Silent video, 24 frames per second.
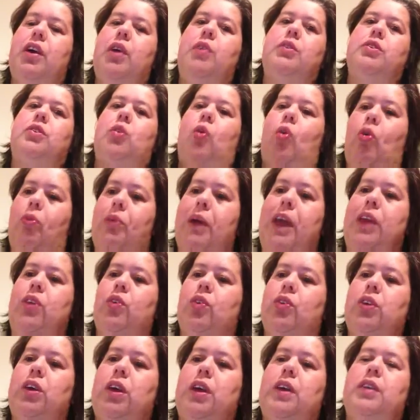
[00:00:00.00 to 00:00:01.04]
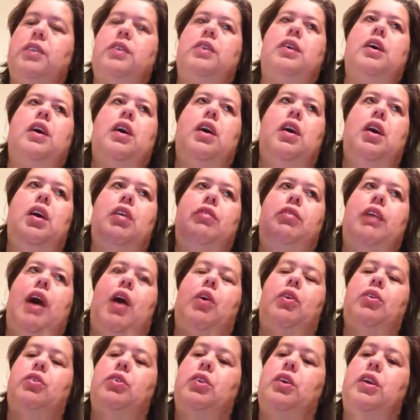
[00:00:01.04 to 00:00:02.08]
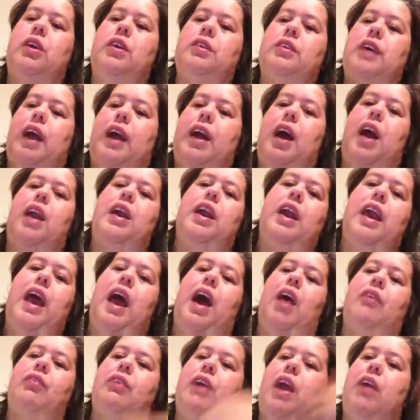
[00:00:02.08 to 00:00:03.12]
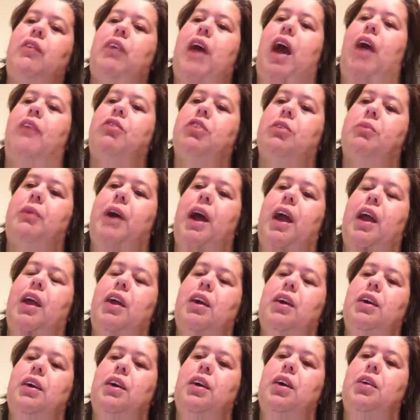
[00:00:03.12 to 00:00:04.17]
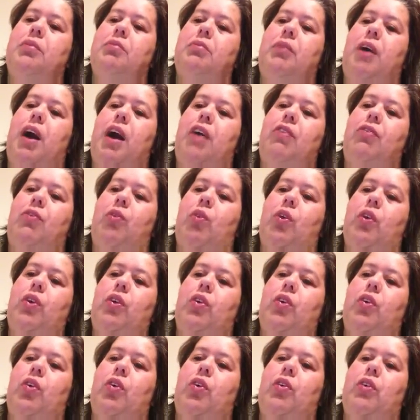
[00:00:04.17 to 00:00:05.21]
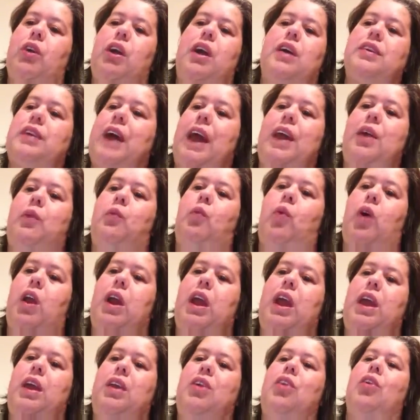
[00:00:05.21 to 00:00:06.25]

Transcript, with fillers: It was homemade tortillas, flour tortillas. I cut it in half, gave half to my my four year old because I didn't want to eat.